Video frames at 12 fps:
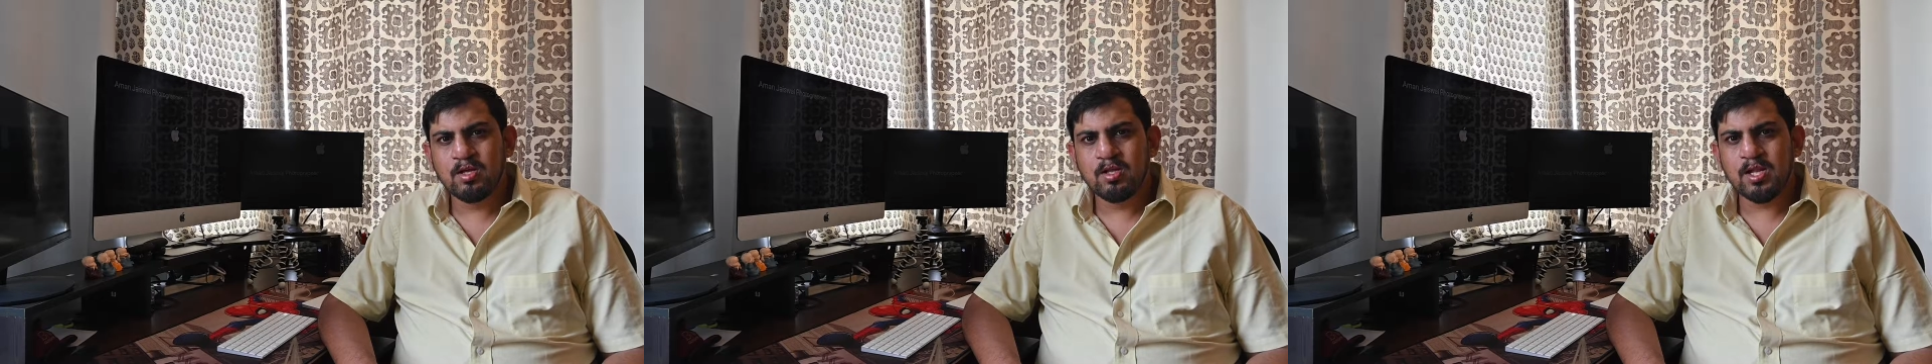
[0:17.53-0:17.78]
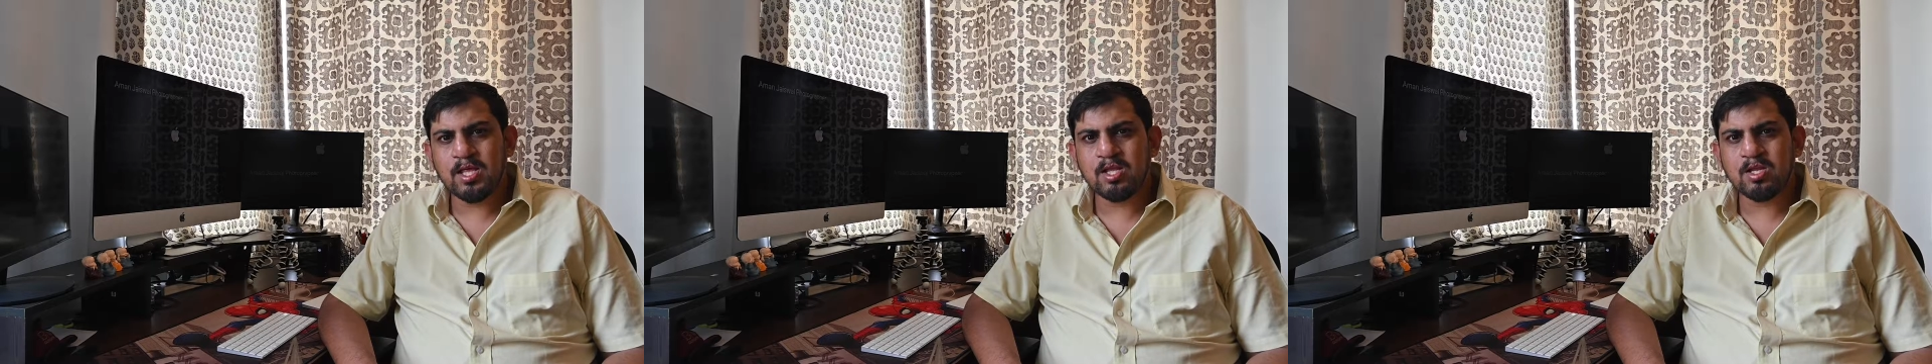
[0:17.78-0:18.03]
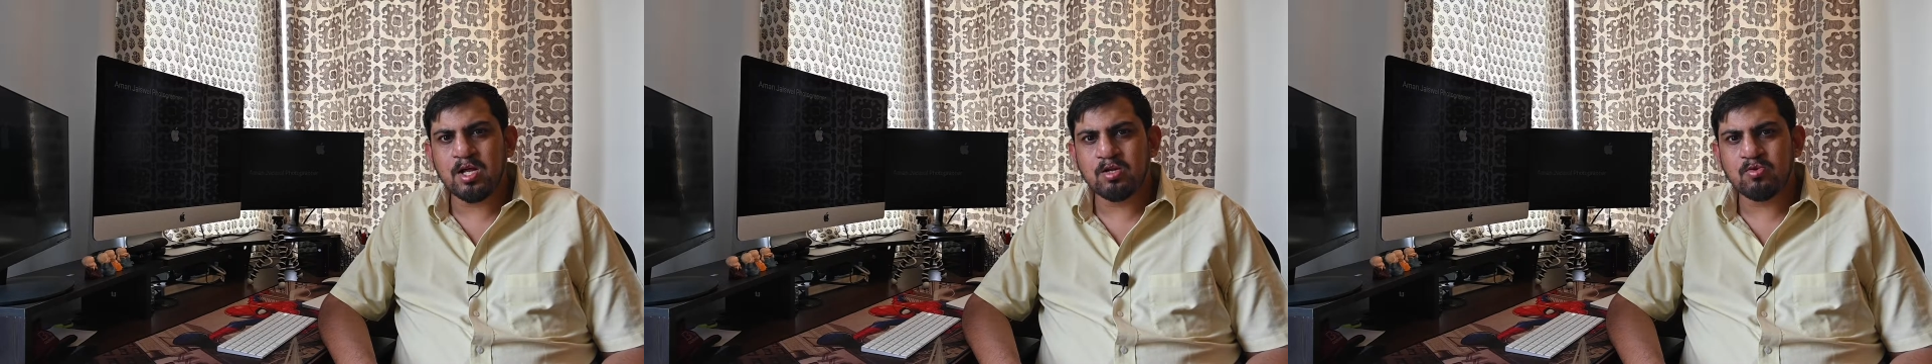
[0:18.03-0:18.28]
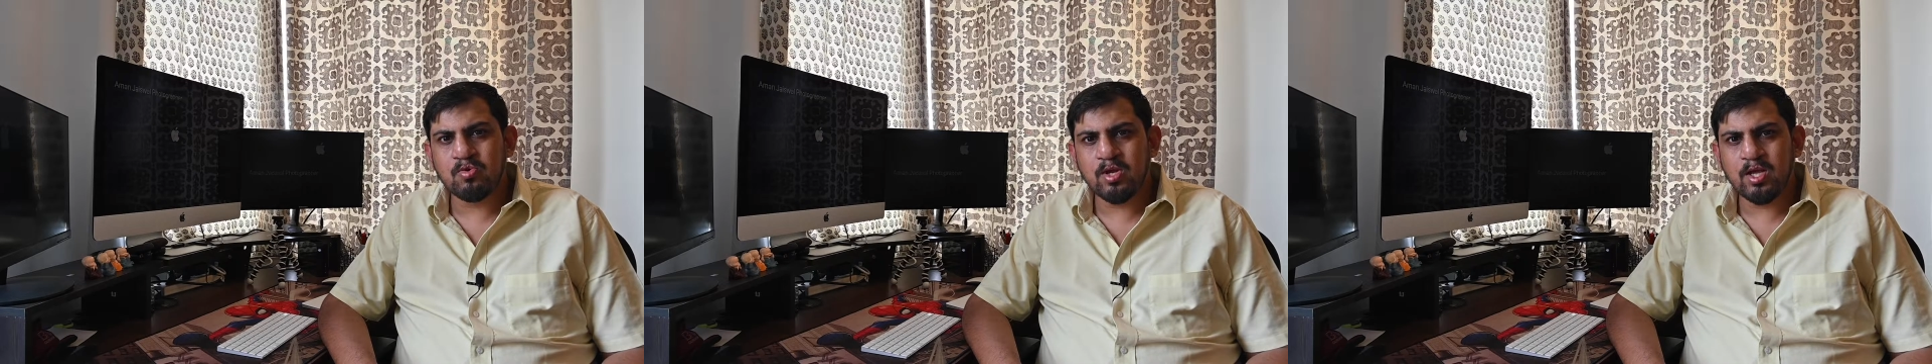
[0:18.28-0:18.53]
Let's
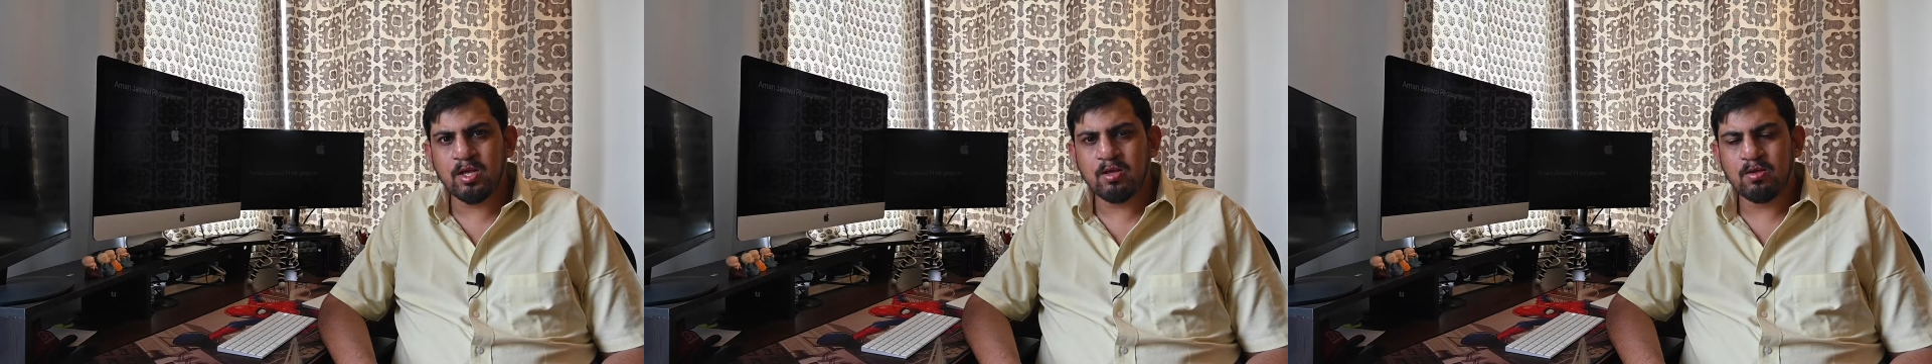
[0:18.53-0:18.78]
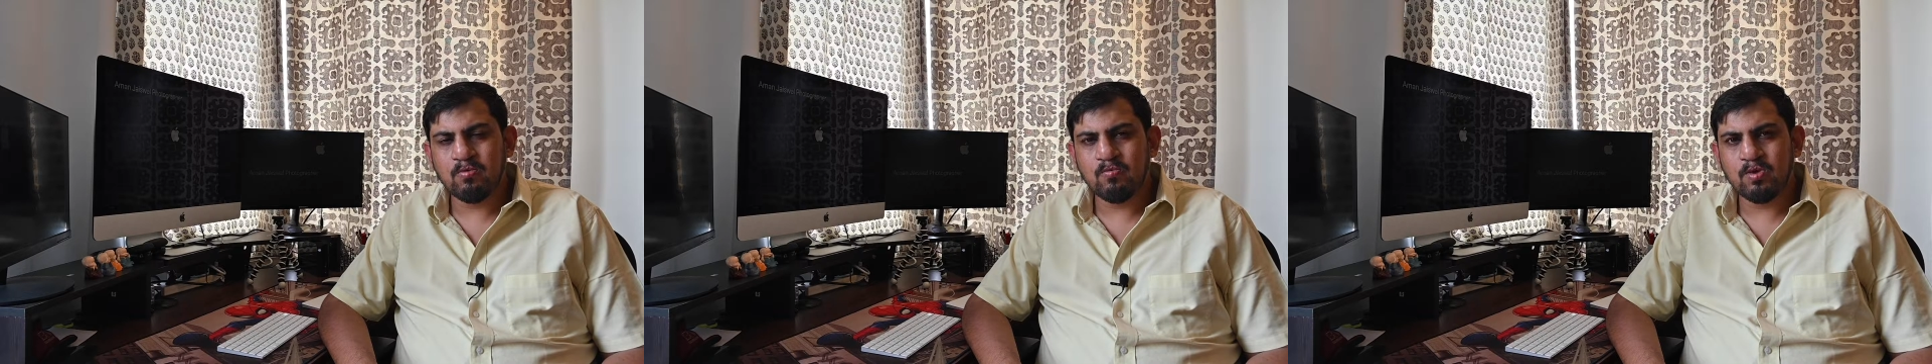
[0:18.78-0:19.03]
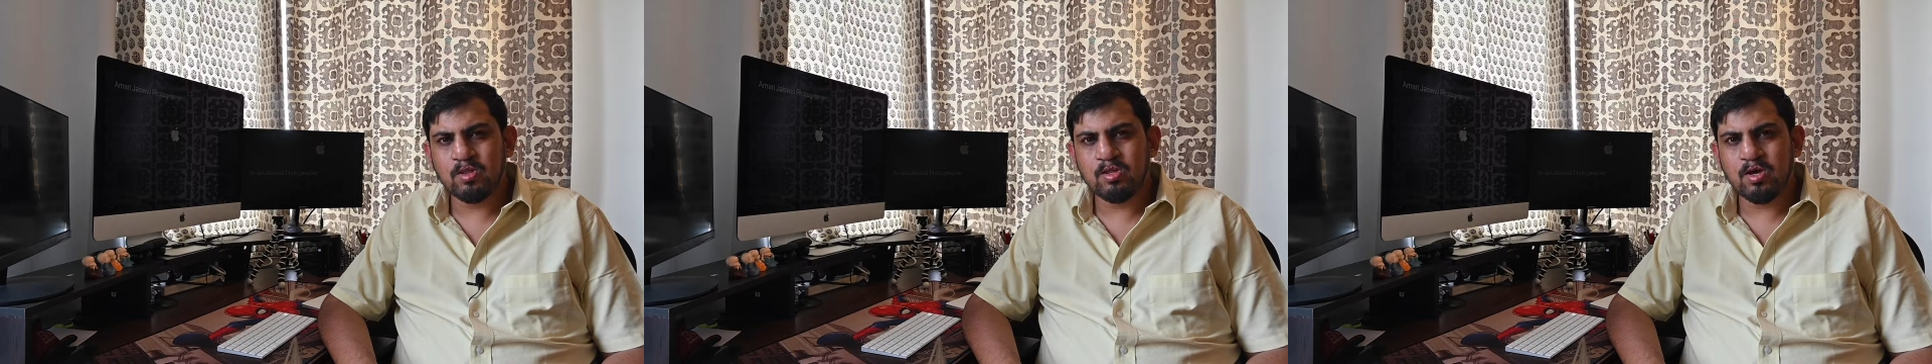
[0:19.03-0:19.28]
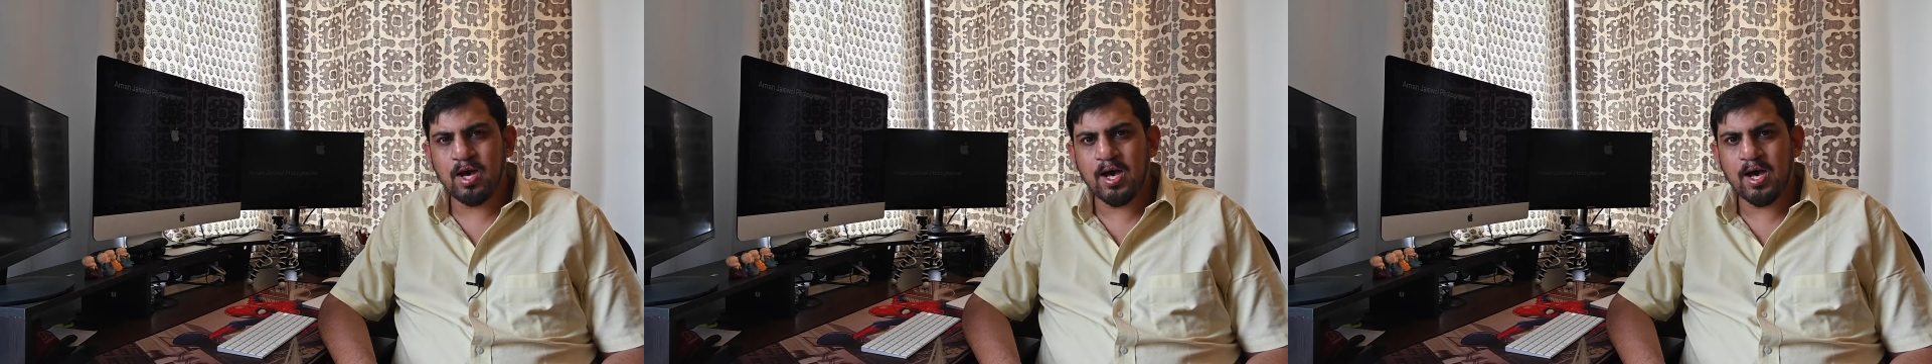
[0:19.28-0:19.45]
start today with the